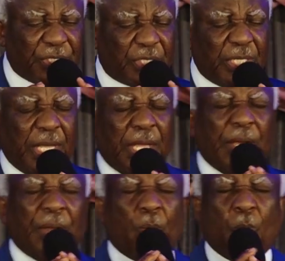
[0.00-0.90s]
things
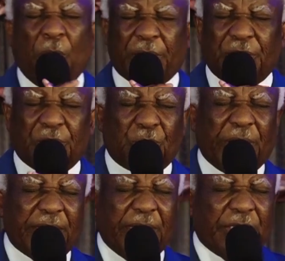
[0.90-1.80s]
working
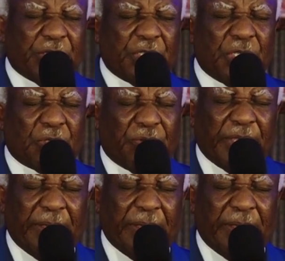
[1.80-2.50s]
together, the six